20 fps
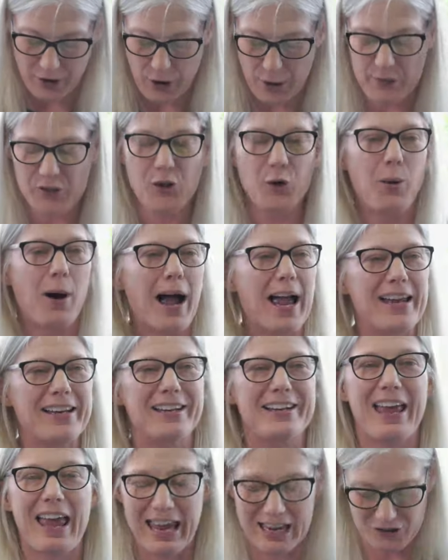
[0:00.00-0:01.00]
I was quiet
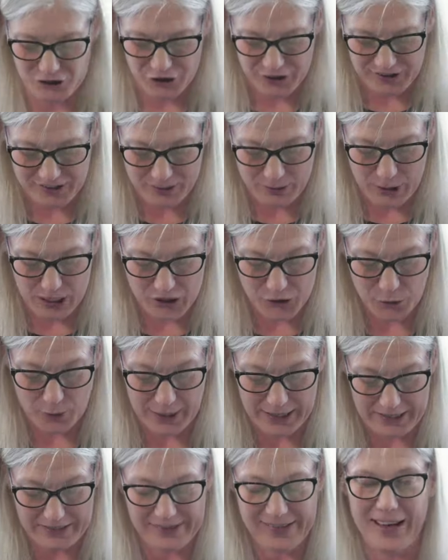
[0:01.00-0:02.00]
and anxious in my
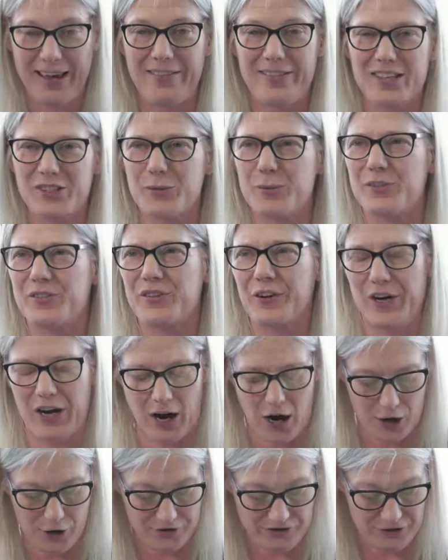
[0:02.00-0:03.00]
20s, and this was very
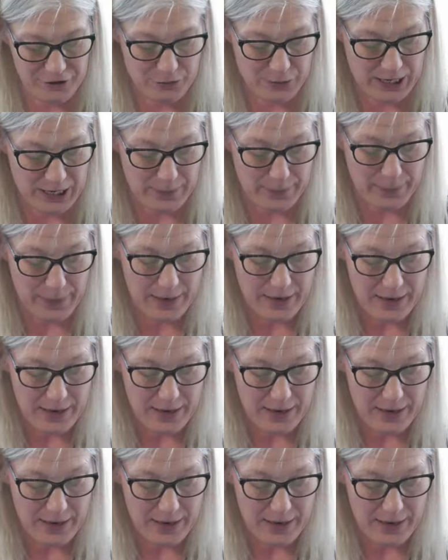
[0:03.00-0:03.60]
hard for me.